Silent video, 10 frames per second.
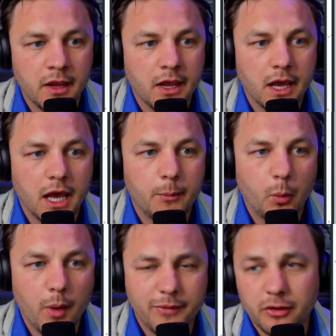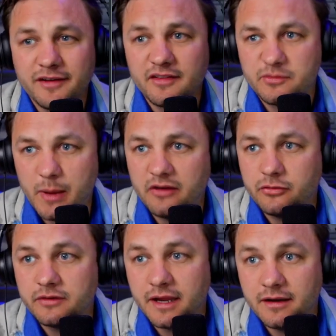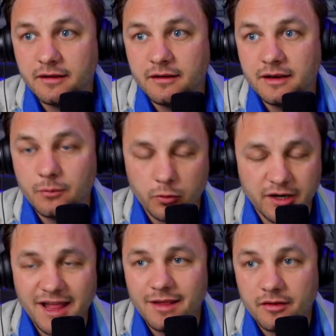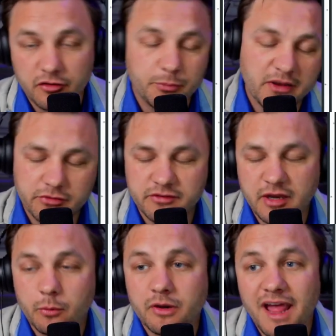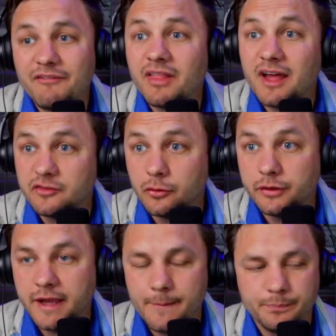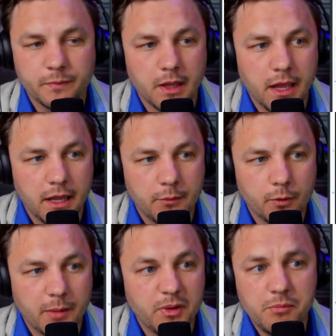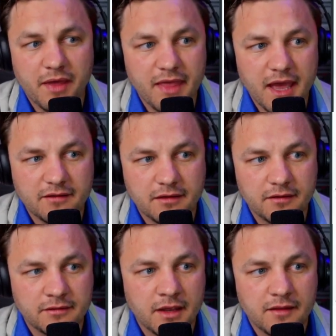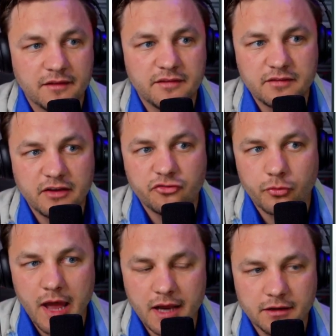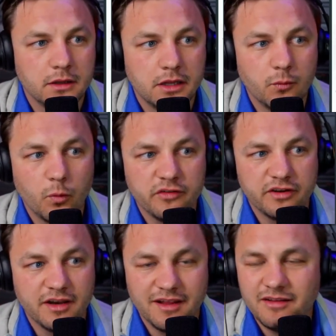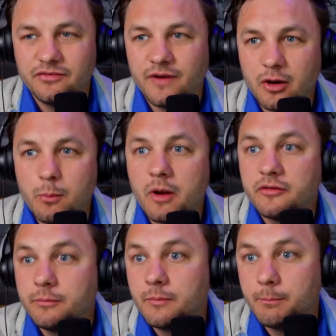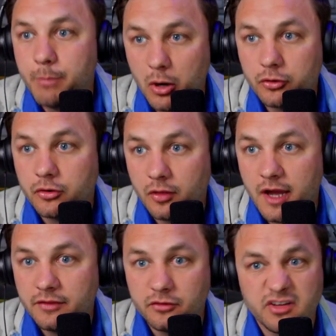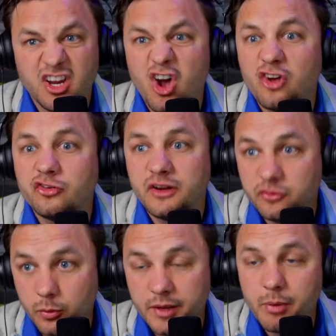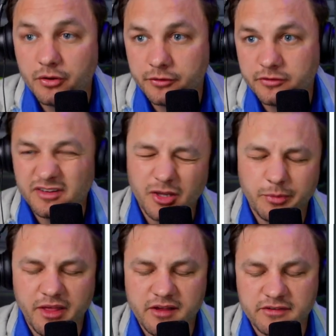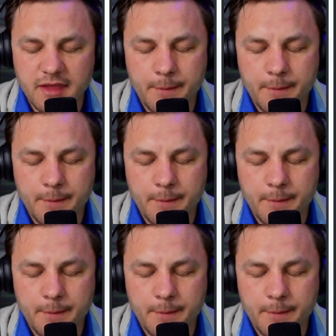But when we look at the specialist data, we're going to have a lot to look at. And what I mean by that is this is a track in which it is very much bunker line. There's like 120 bunkers, a little bit less than that.